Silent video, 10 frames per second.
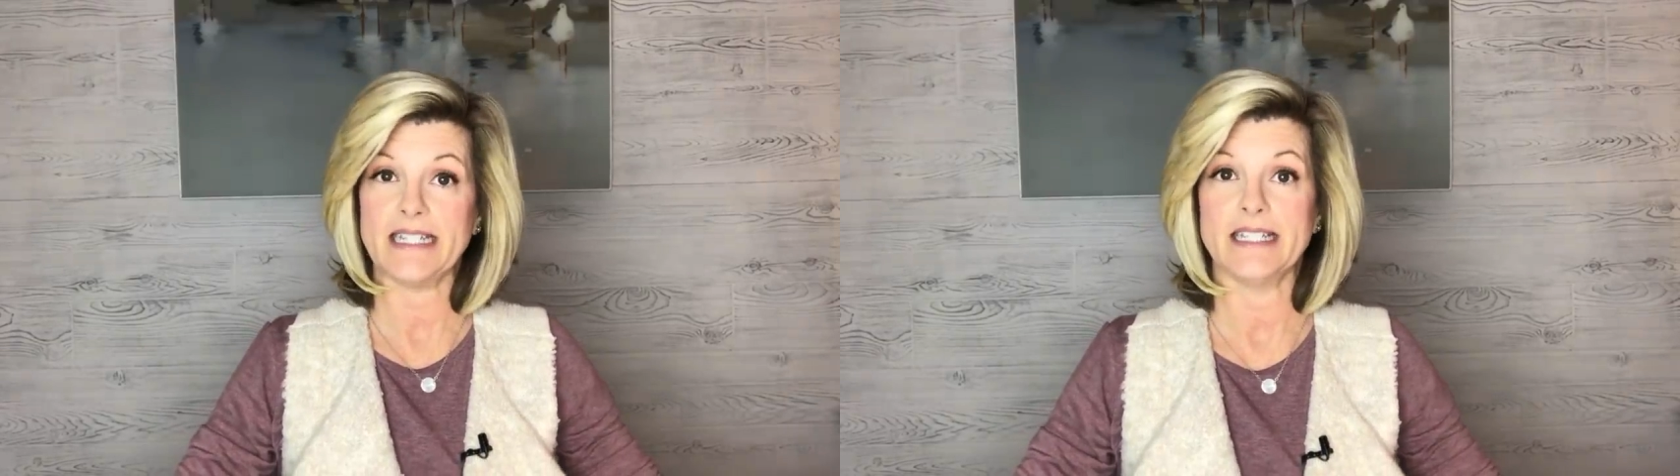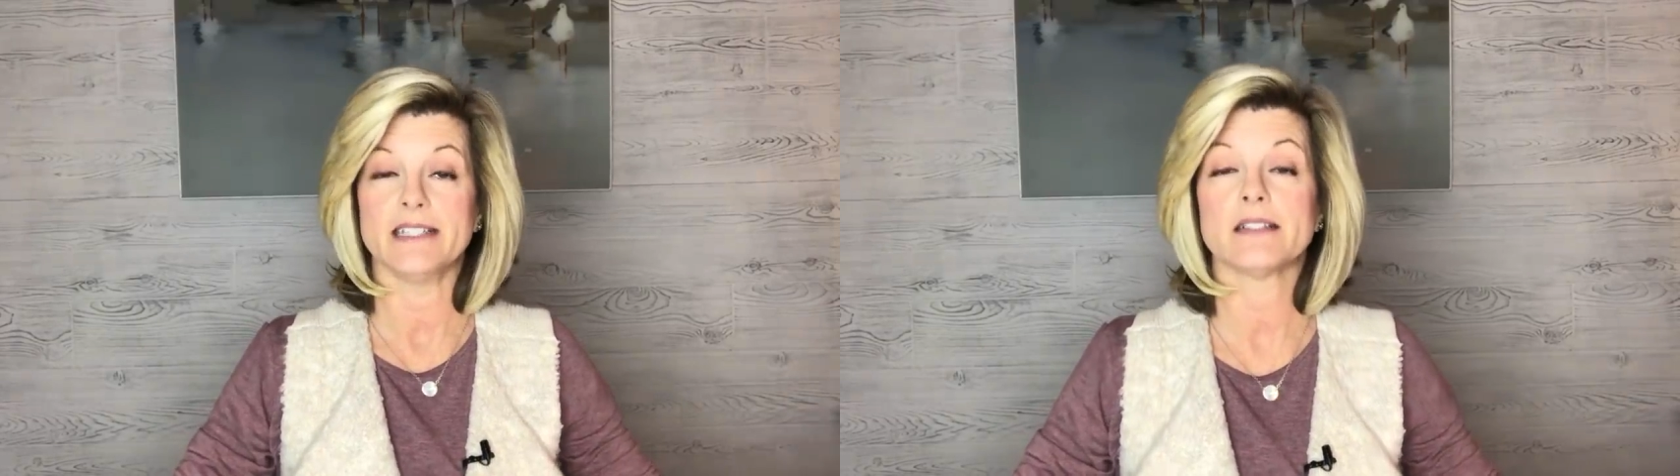
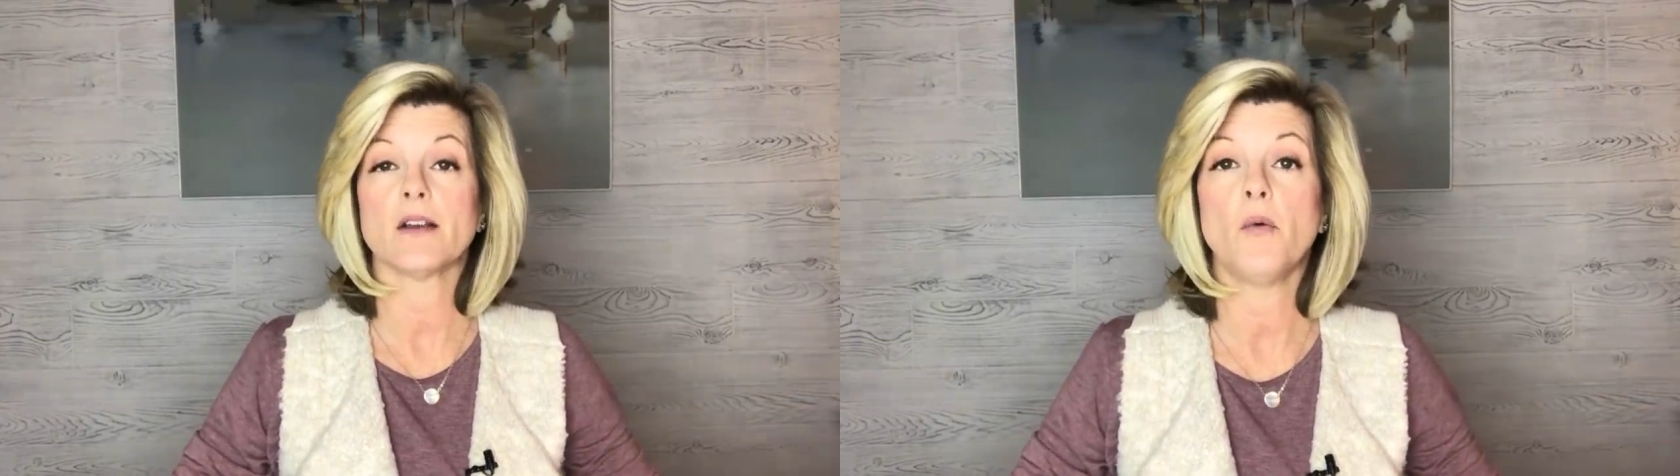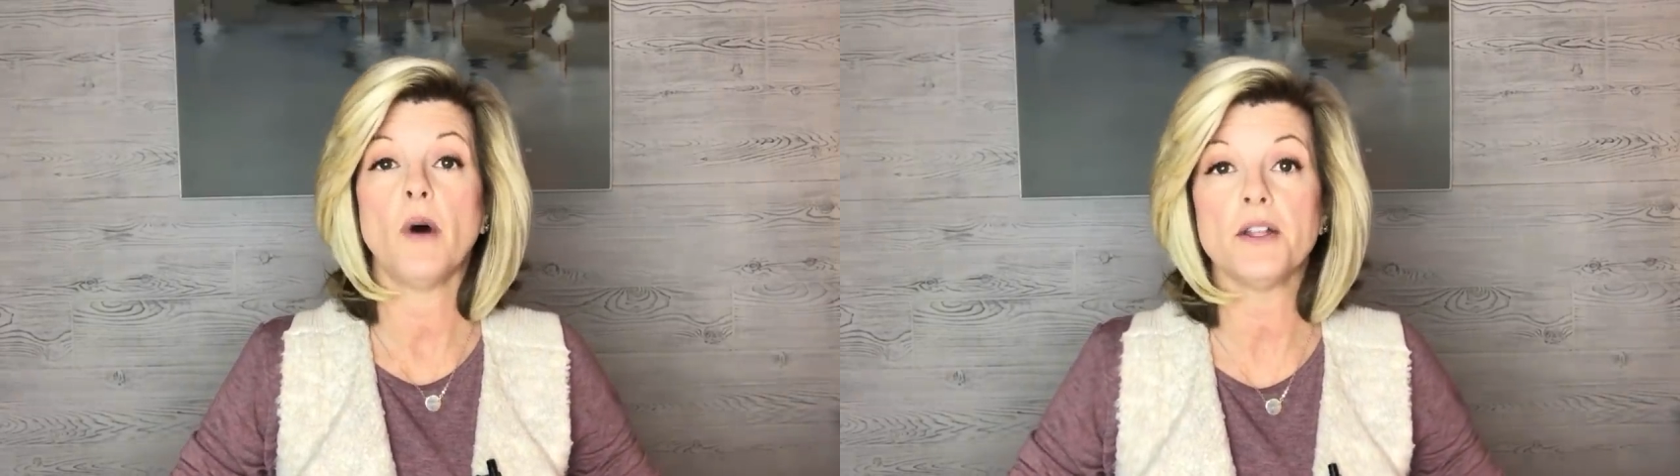is
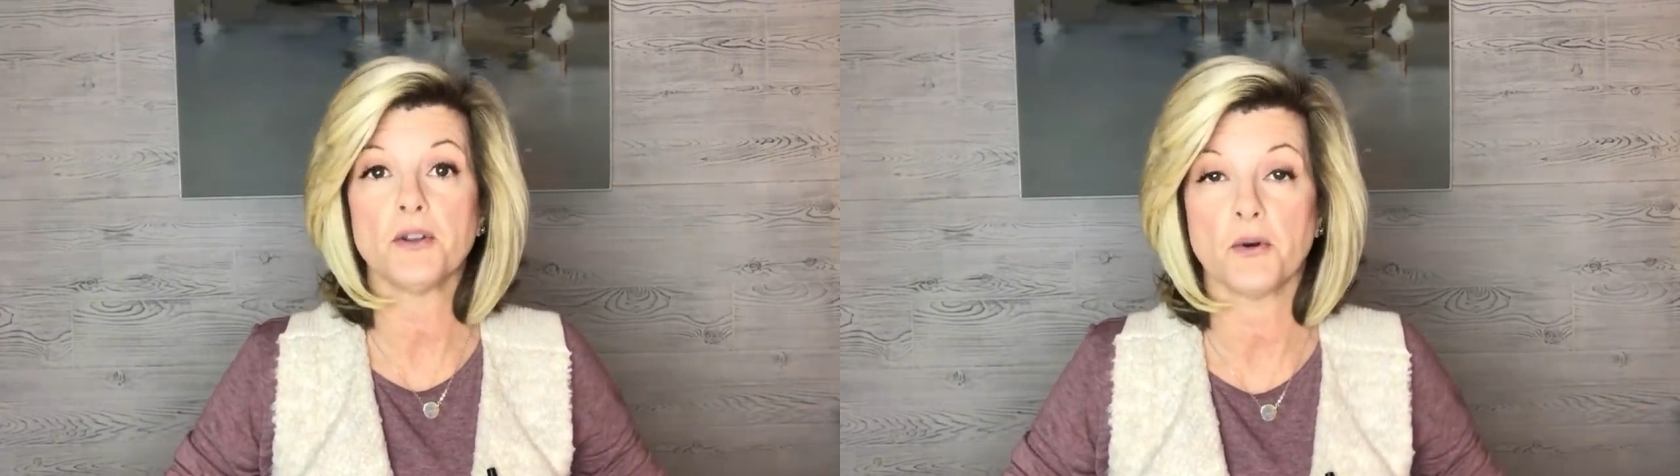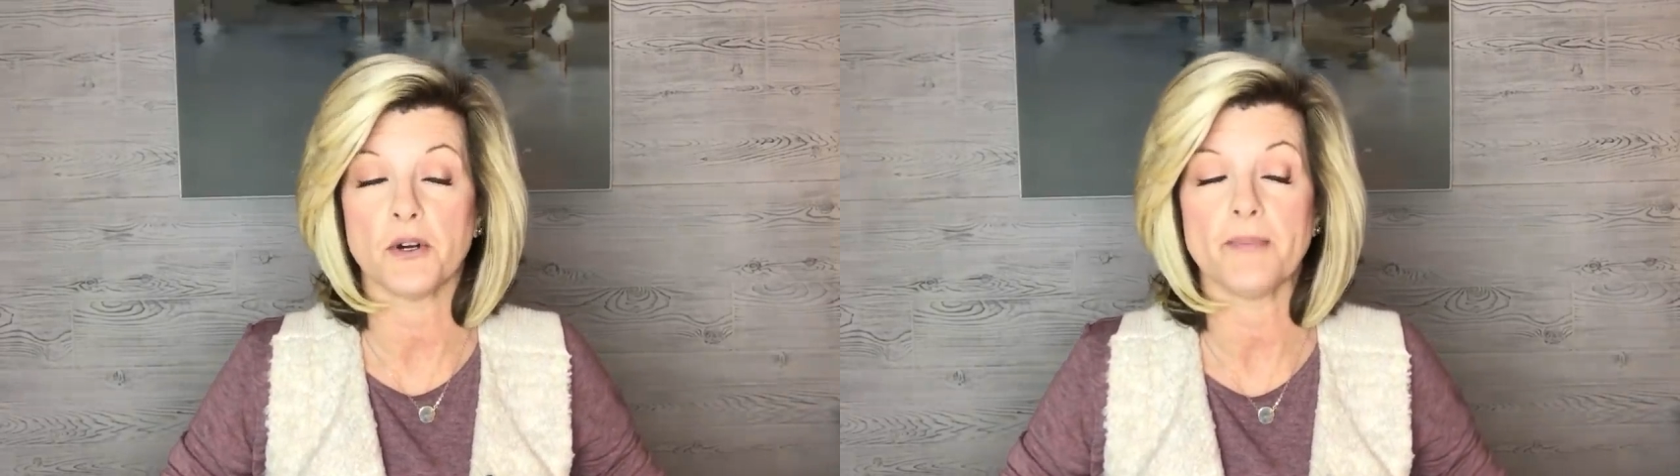wall
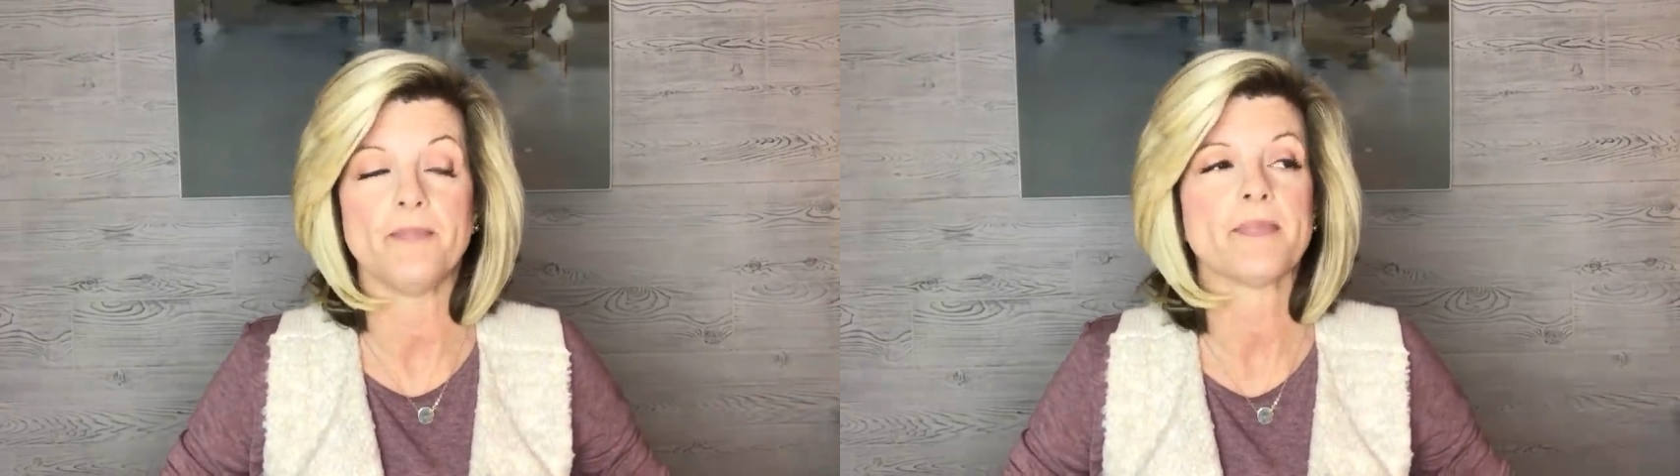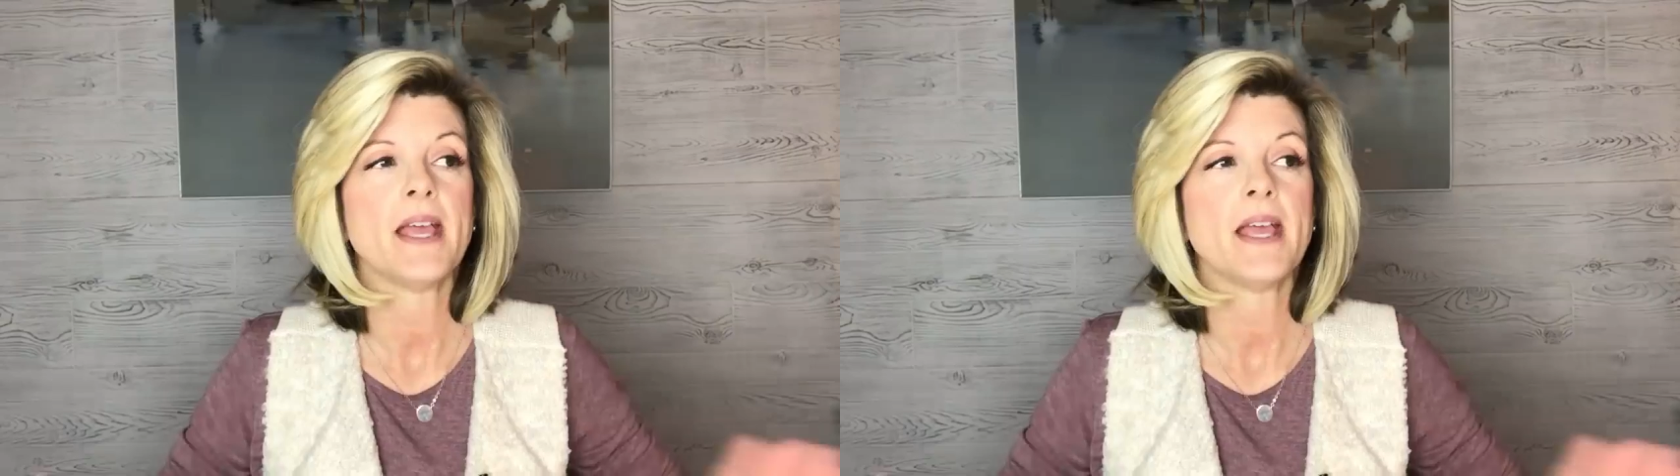decor.